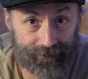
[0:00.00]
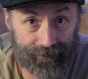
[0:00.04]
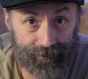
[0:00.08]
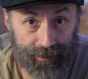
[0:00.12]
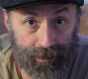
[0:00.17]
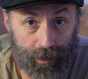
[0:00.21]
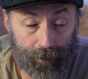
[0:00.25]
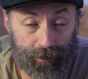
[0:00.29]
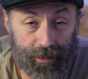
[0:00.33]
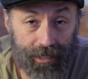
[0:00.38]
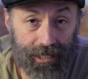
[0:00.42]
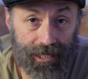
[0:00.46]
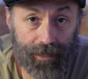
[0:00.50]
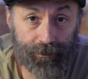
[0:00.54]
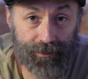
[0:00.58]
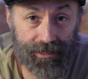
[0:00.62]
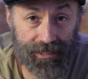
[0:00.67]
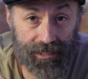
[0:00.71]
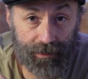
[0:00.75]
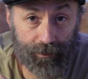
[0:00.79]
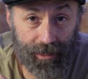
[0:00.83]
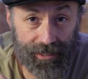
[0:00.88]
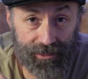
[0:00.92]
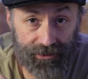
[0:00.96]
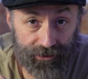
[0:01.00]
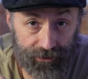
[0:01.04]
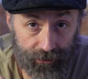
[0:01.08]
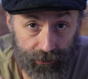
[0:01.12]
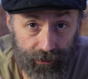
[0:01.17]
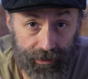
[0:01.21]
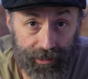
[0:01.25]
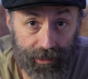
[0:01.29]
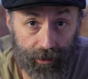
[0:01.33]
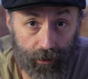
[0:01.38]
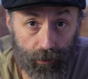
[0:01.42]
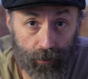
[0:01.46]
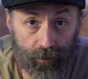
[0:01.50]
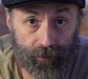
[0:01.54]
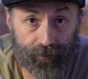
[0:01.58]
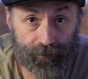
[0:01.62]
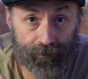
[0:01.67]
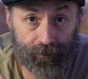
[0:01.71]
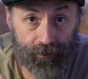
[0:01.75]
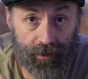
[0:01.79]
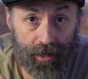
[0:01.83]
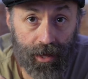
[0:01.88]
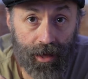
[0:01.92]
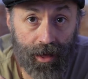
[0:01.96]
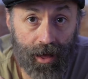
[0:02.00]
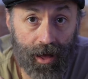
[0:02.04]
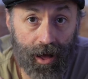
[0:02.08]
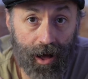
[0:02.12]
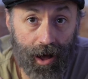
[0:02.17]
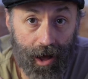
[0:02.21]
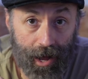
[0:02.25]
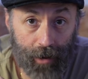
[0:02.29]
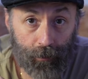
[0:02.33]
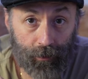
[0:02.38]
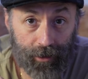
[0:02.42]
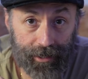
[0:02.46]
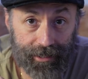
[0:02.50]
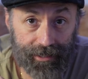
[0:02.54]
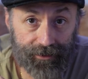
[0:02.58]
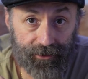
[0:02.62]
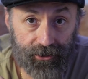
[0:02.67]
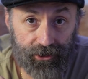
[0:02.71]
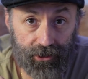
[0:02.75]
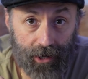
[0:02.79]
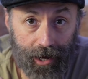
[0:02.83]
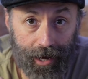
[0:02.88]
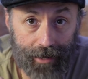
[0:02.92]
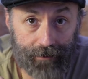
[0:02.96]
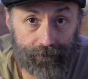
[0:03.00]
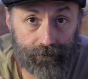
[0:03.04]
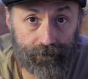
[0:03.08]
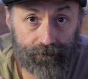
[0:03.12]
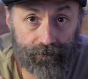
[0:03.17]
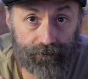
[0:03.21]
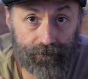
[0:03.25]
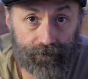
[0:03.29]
Somebody comes into my studio, I want to get the shot.